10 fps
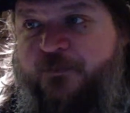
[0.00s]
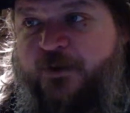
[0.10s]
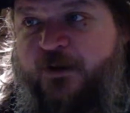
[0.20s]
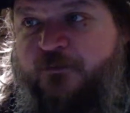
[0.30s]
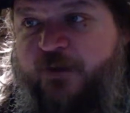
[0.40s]

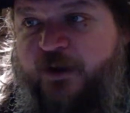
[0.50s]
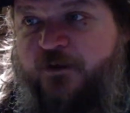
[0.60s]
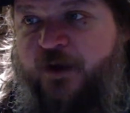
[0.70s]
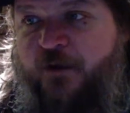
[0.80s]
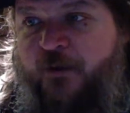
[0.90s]

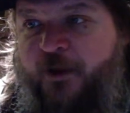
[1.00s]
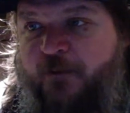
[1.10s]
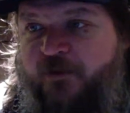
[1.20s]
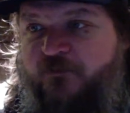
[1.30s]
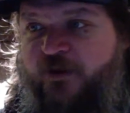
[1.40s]
not a
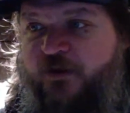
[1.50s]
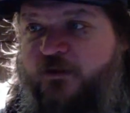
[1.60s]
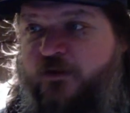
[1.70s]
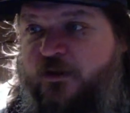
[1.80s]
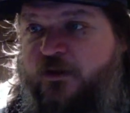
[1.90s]
big
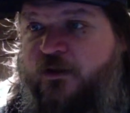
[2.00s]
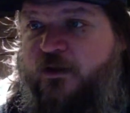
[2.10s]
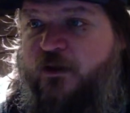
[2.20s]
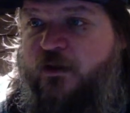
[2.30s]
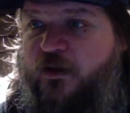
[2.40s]

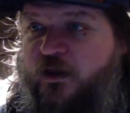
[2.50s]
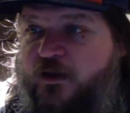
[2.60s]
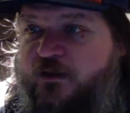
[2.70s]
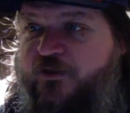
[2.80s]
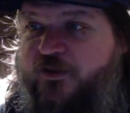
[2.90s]

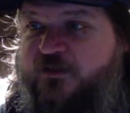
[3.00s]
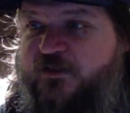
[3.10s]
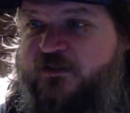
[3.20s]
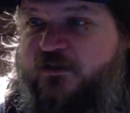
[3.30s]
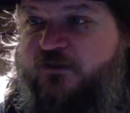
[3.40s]
fan. Thoughts
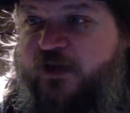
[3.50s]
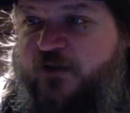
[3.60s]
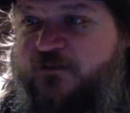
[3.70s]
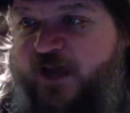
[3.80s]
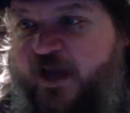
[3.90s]
on Steven
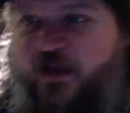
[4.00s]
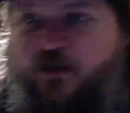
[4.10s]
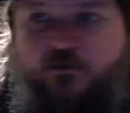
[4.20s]
Adams? Hey,